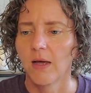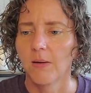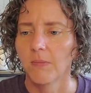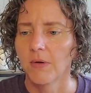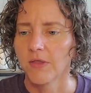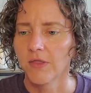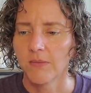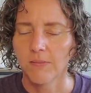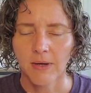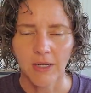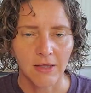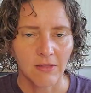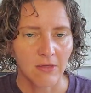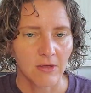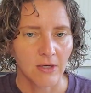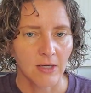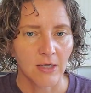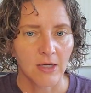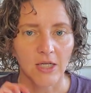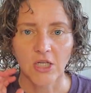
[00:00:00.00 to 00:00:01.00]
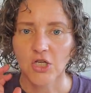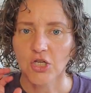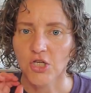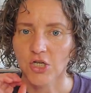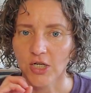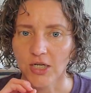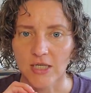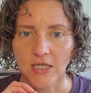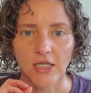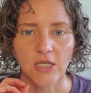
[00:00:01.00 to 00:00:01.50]
But the main thing is
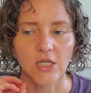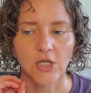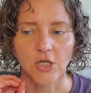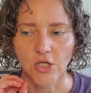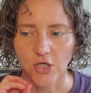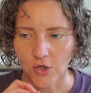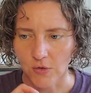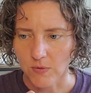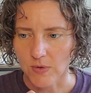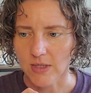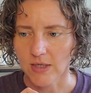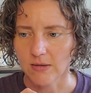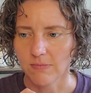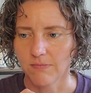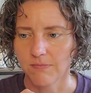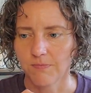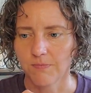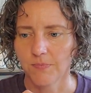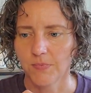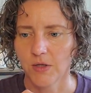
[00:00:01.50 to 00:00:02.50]
just to use them.